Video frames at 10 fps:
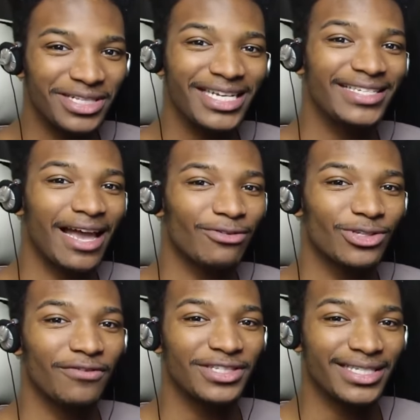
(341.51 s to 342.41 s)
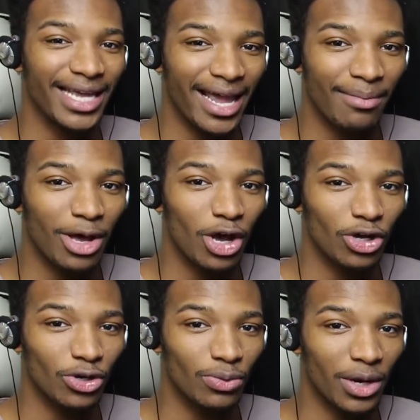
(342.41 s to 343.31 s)
please have yourself a damn
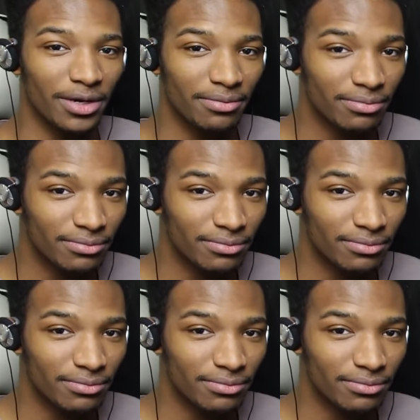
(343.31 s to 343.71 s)
a good one.